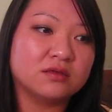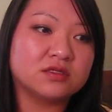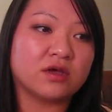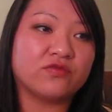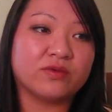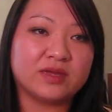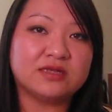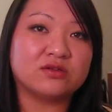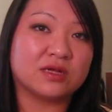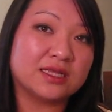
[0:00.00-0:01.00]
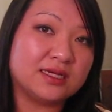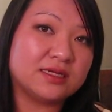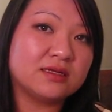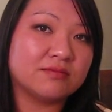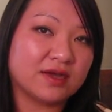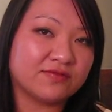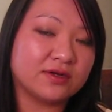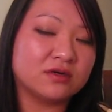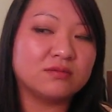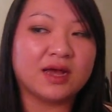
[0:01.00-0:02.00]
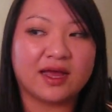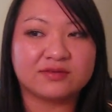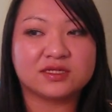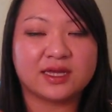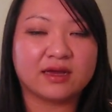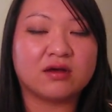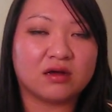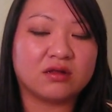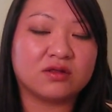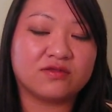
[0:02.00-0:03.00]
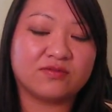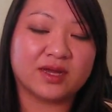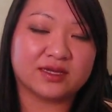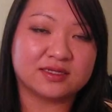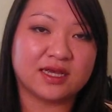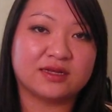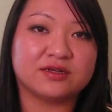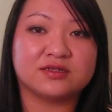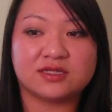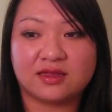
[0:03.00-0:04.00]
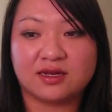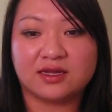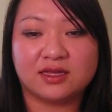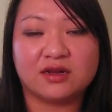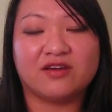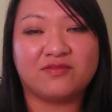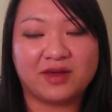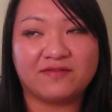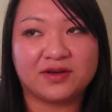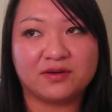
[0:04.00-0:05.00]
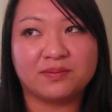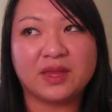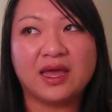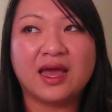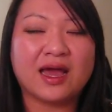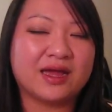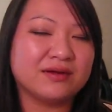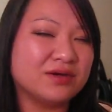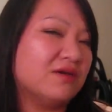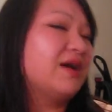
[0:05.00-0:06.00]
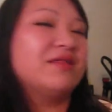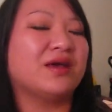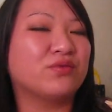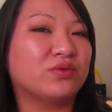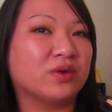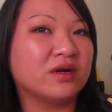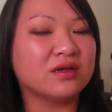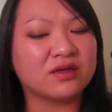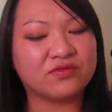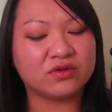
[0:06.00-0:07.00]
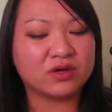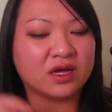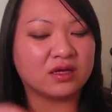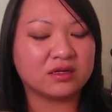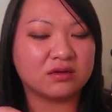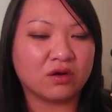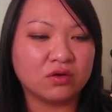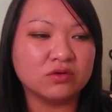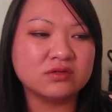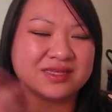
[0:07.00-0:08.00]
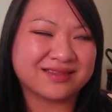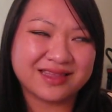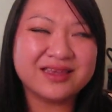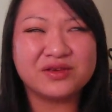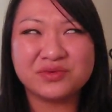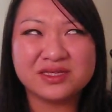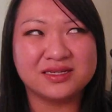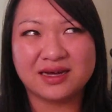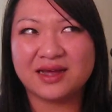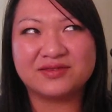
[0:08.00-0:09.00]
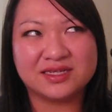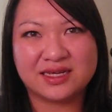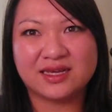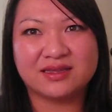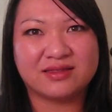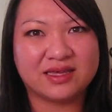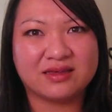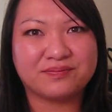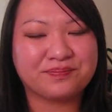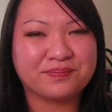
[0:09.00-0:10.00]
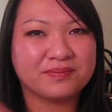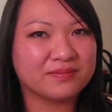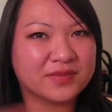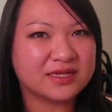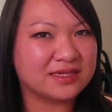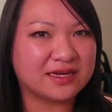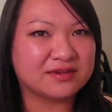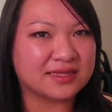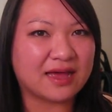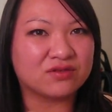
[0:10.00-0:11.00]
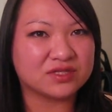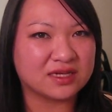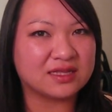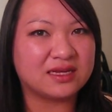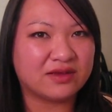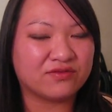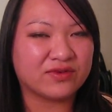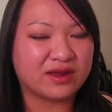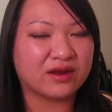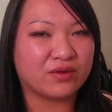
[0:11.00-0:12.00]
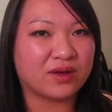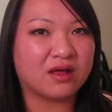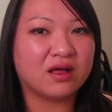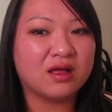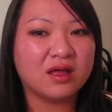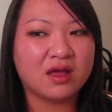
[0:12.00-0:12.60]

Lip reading: So for me to clean my foam, I have to take out all of my containers and then clean off my foam. I don't know how that would work if you cut holes. I think you would still have to take the containers out to clean it very well.